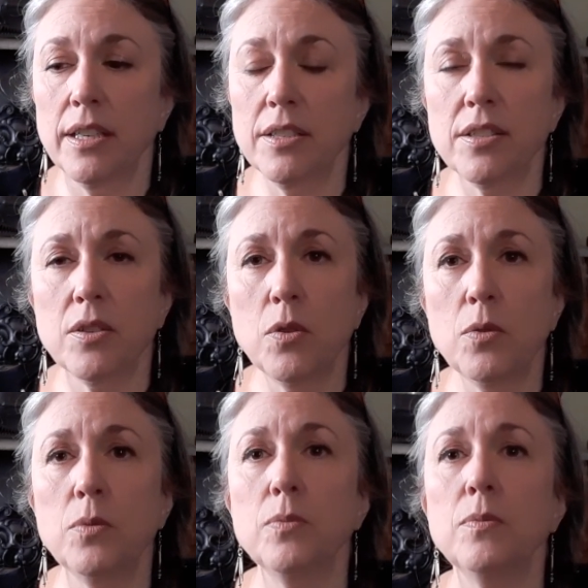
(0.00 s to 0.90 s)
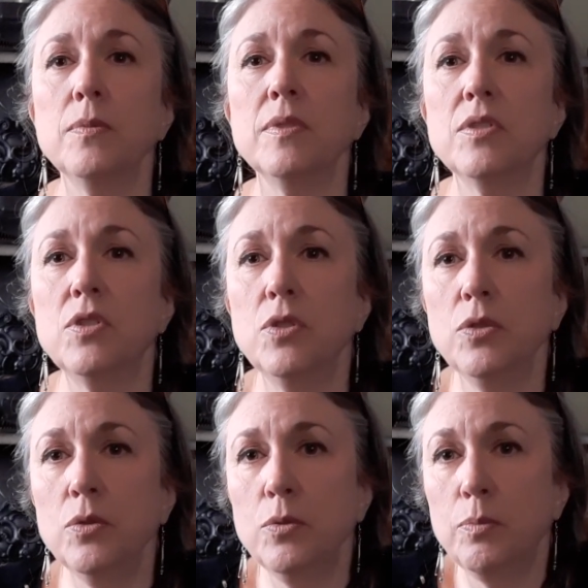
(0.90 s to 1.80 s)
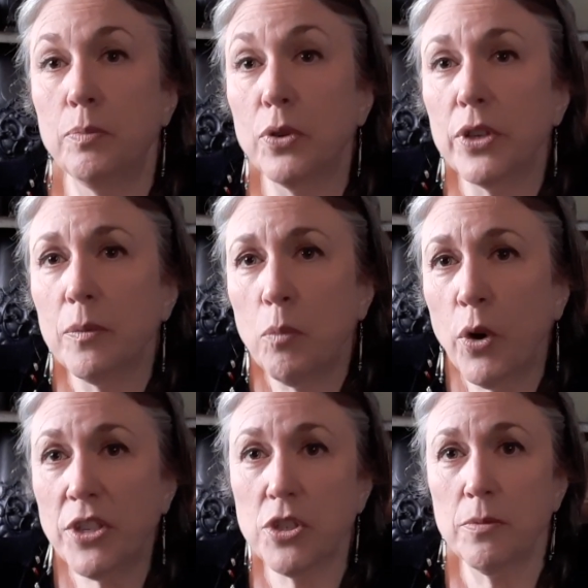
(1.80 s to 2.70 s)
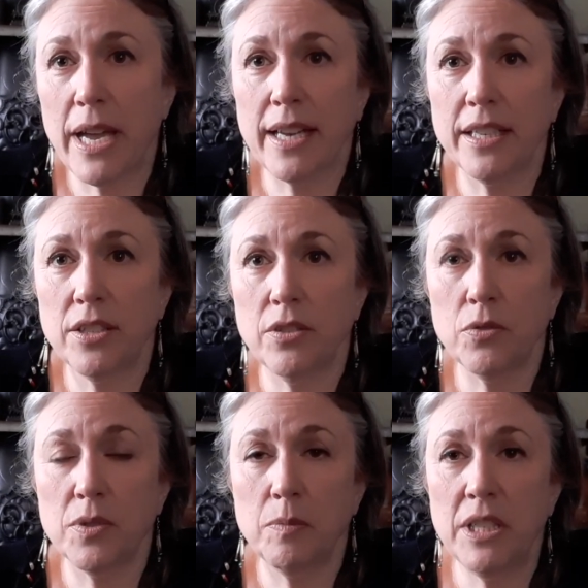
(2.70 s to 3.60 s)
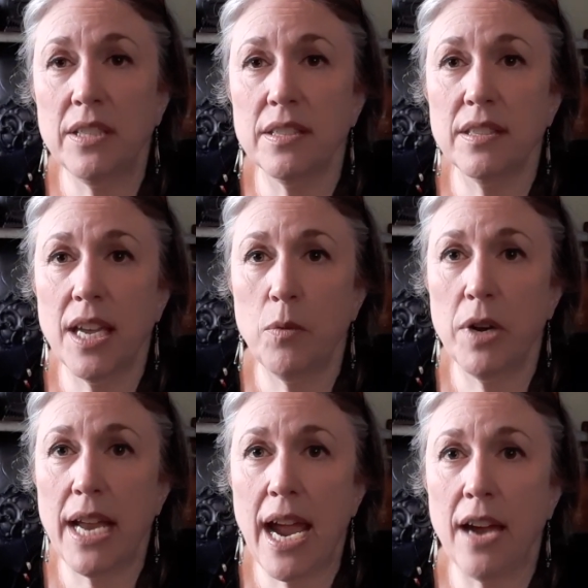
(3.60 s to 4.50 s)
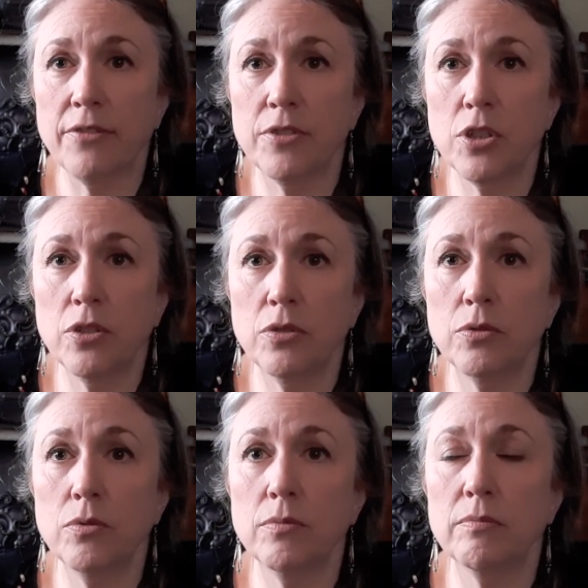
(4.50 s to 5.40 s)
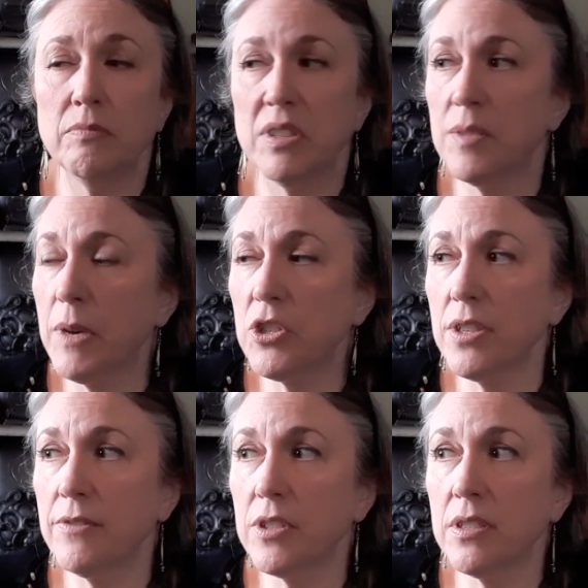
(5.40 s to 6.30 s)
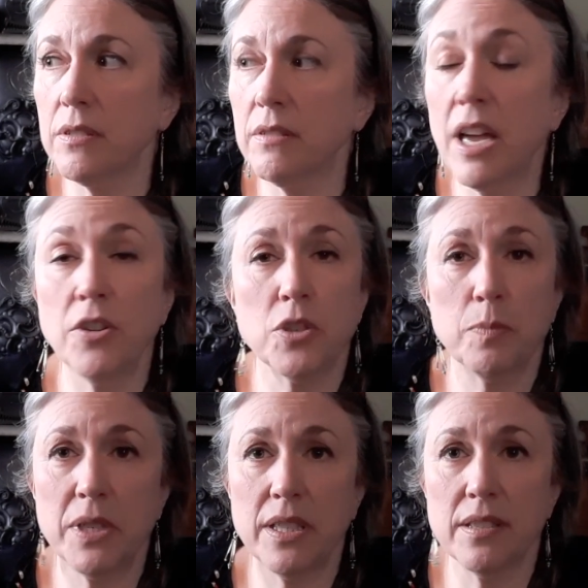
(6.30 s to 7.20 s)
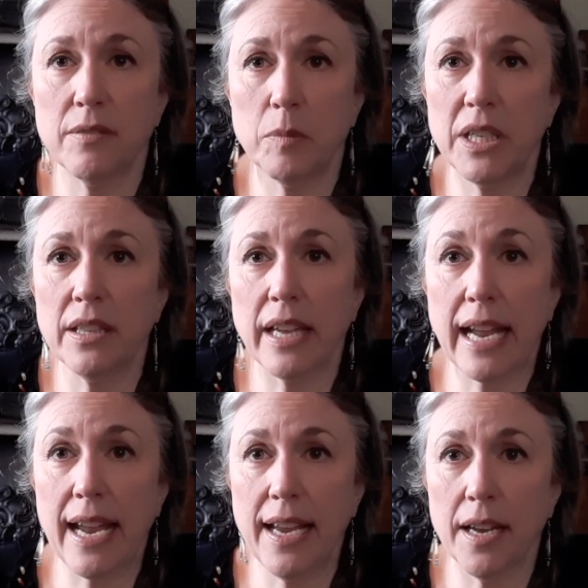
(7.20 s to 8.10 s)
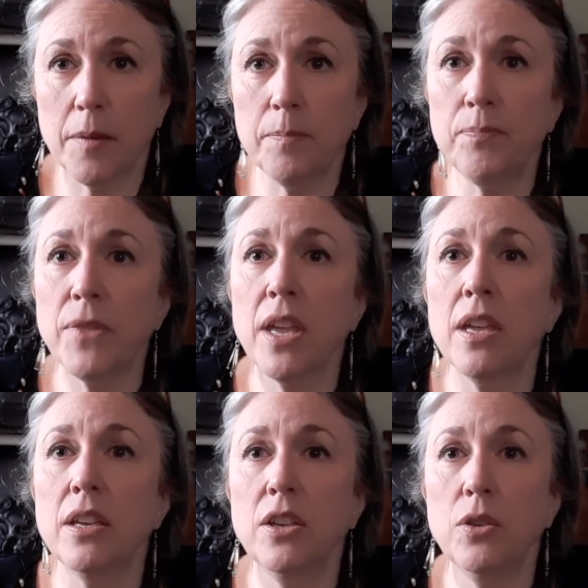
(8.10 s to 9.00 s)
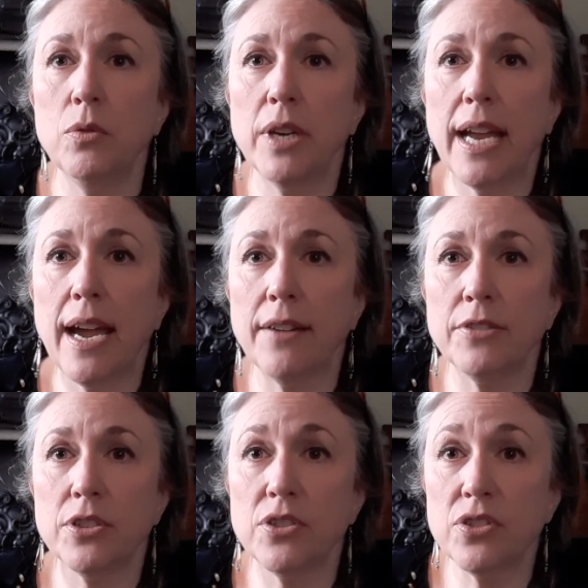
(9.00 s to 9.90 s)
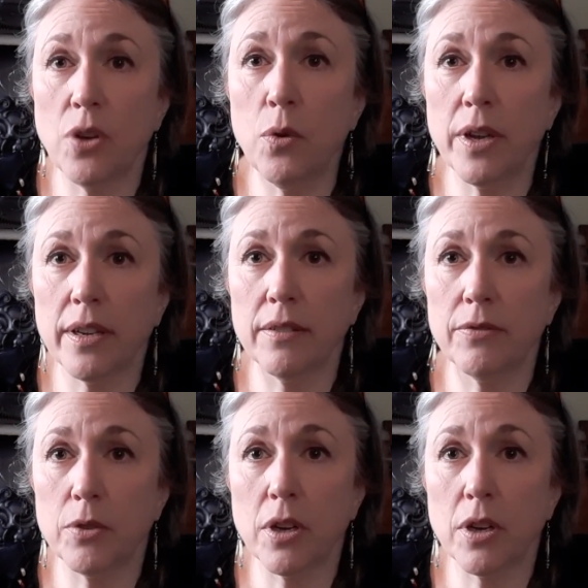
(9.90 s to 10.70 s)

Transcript: So to put moisture back into those meats, they would have to, especially if it's a large piece of meat like a ham, you would have to soak it for a